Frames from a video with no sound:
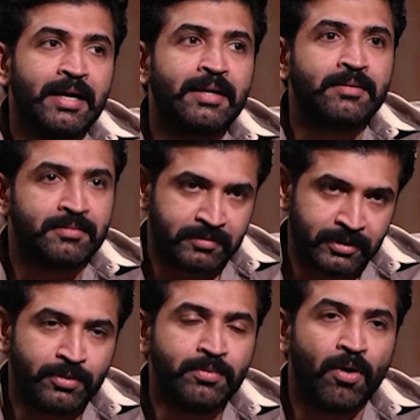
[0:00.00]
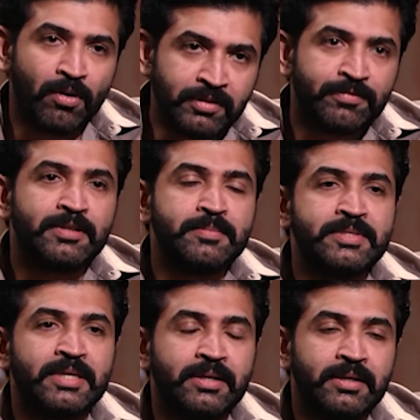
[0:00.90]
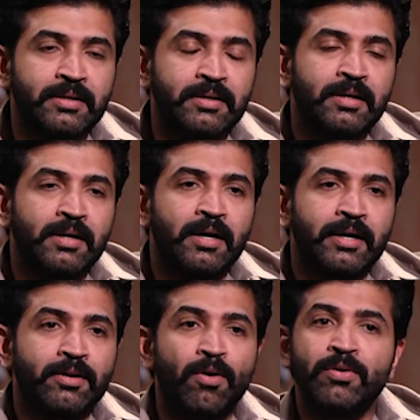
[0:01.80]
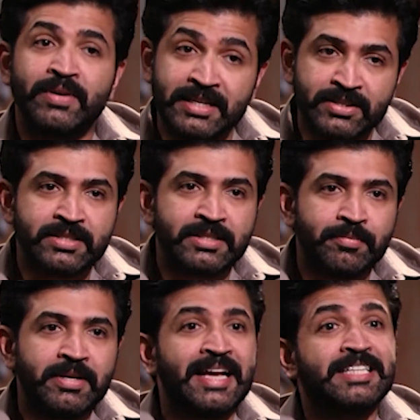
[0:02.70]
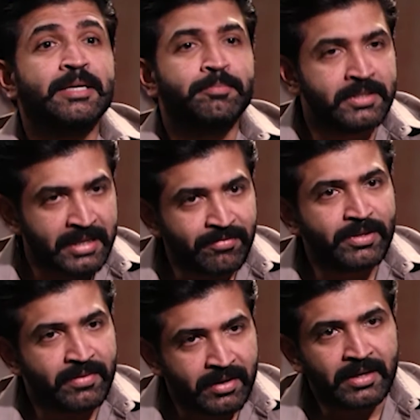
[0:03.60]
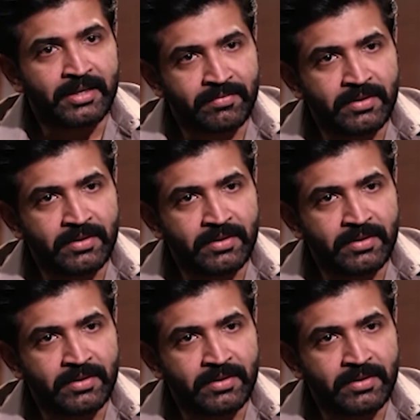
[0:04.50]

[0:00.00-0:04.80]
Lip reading: that, you know, all the films are in all regions have been accepted everywhere, like even